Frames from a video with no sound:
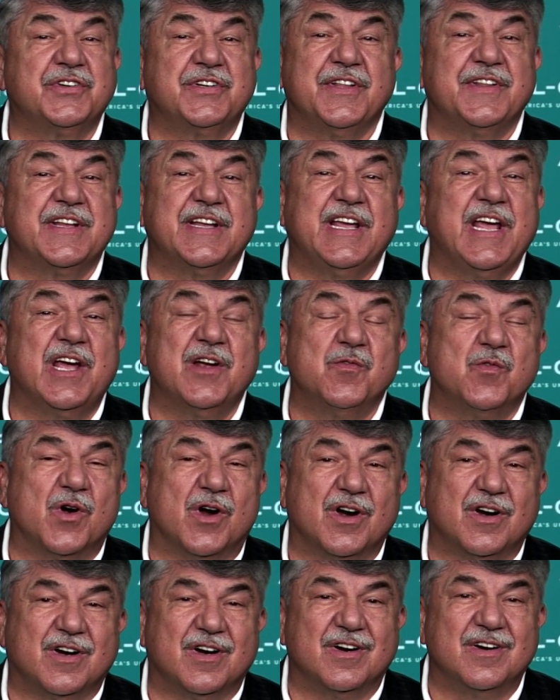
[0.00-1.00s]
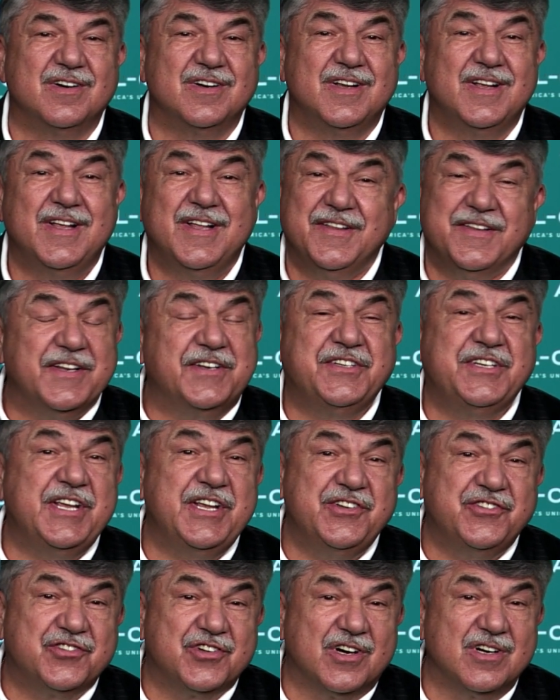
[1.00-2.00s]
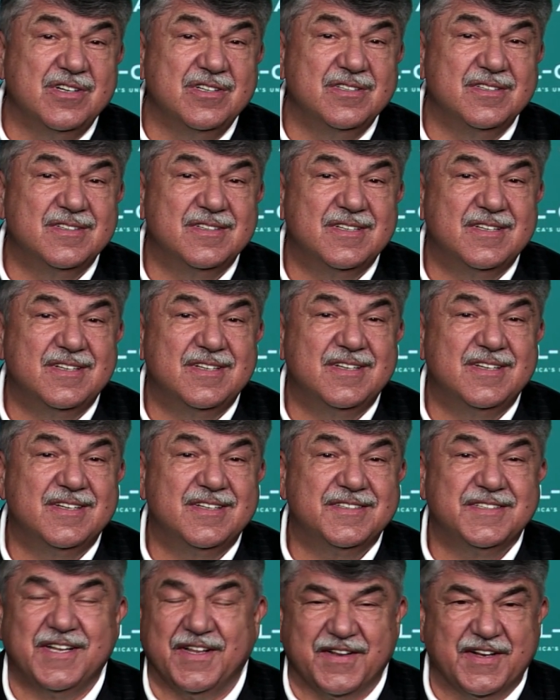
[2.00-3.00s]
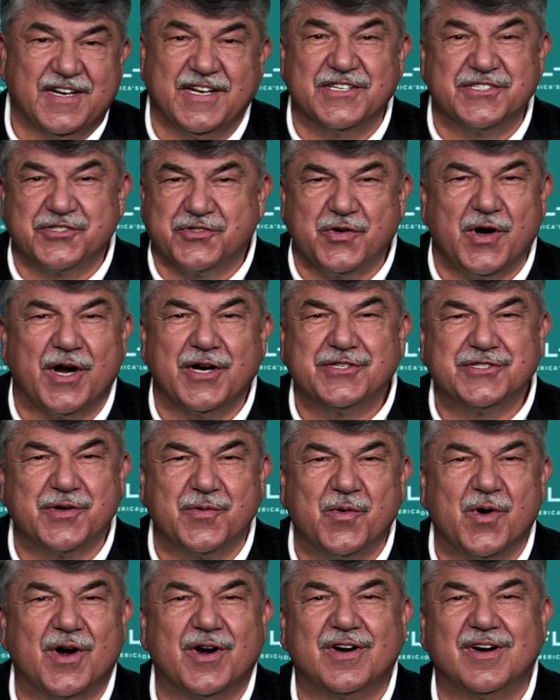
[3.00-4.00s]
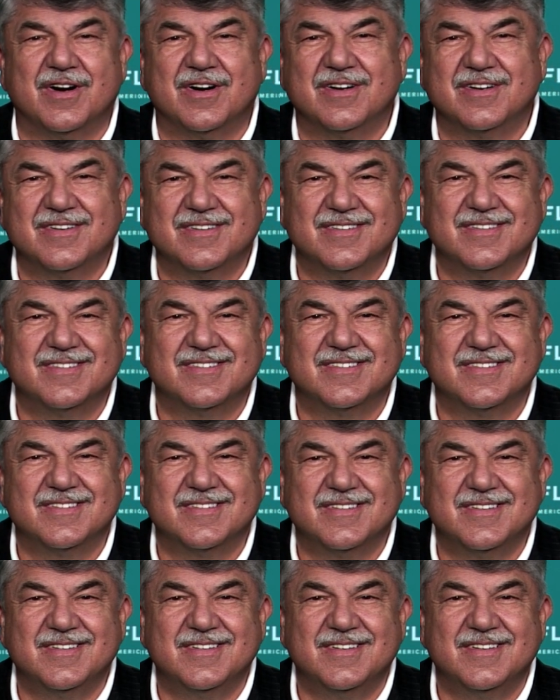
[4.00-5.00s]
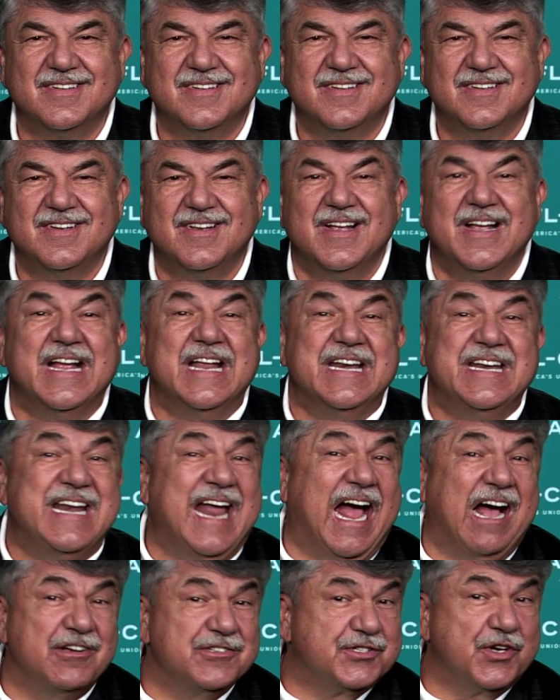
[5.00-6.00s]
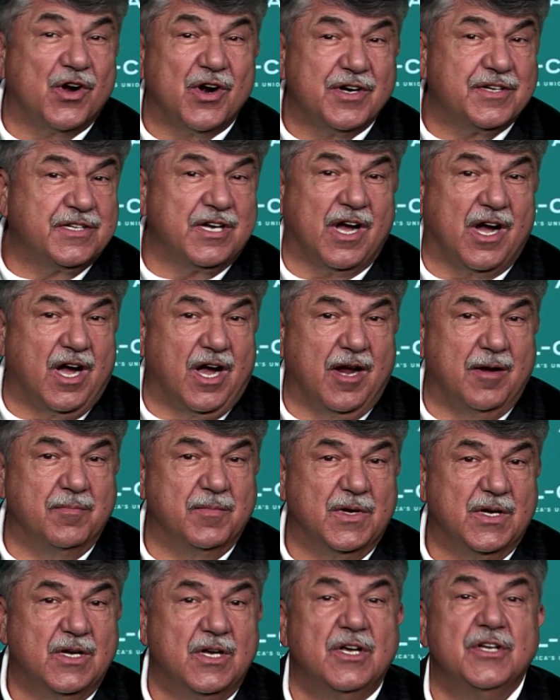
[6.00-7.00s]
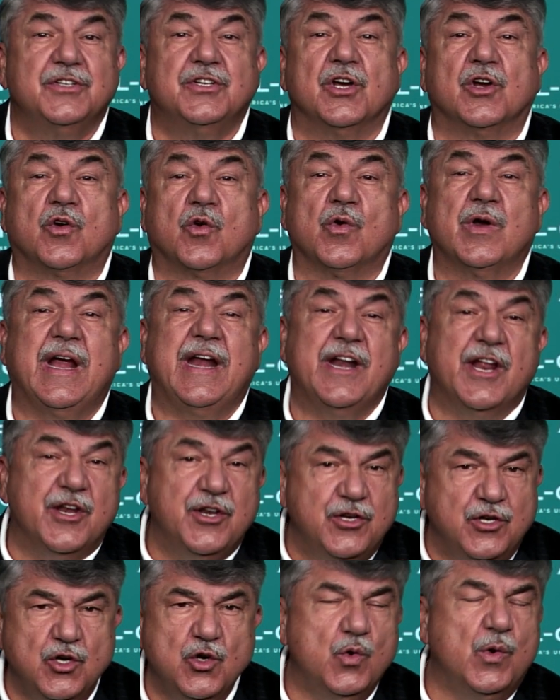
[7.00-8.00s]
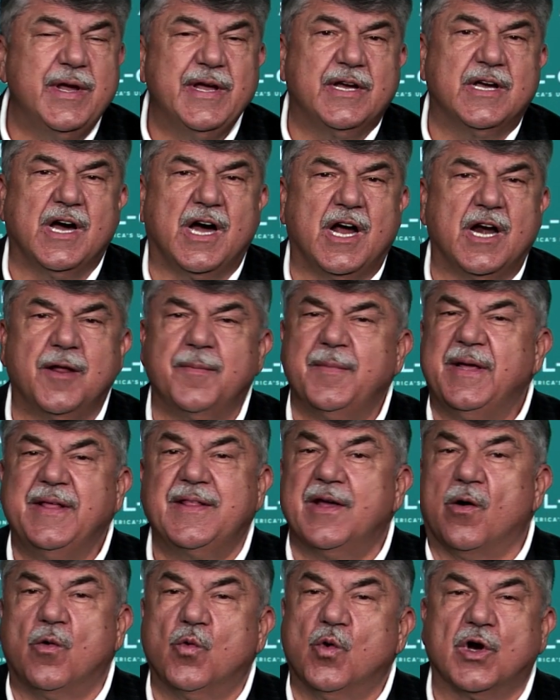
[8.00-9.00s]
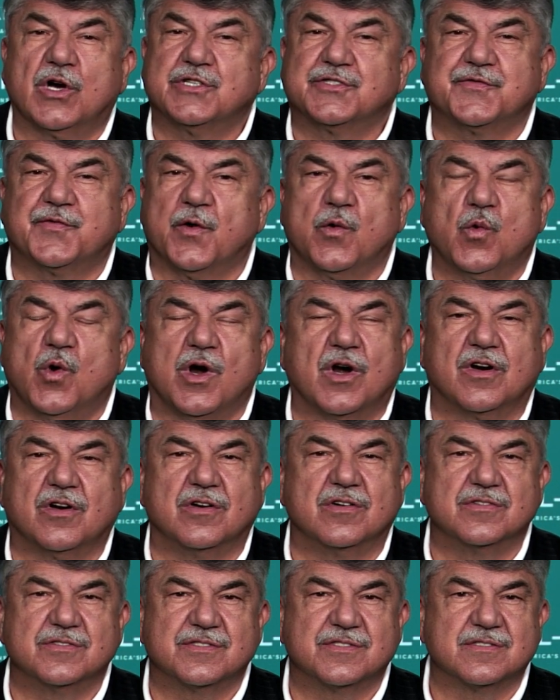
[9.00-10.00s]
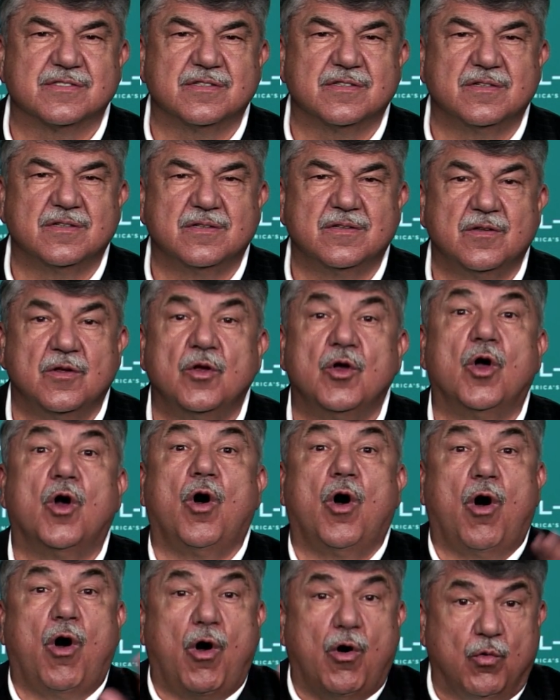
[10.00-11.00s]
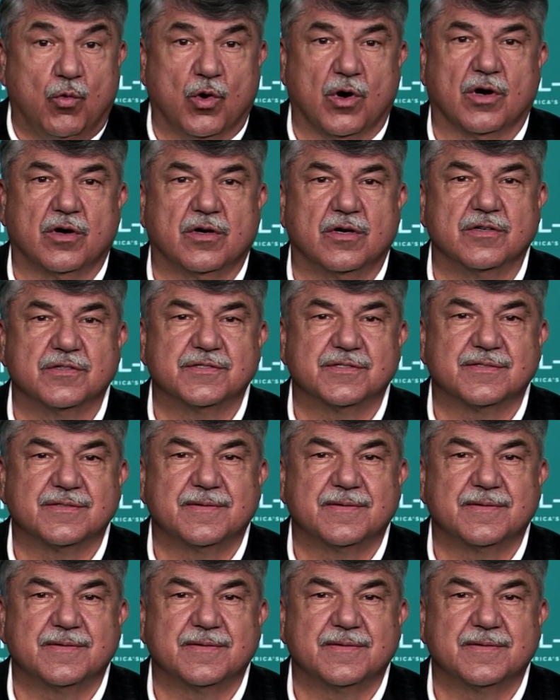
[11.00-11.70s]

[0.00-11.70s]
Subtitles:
to the gig worker, the teacher to the construction worker. Now's our time to create a new economy that works for workers, all workers.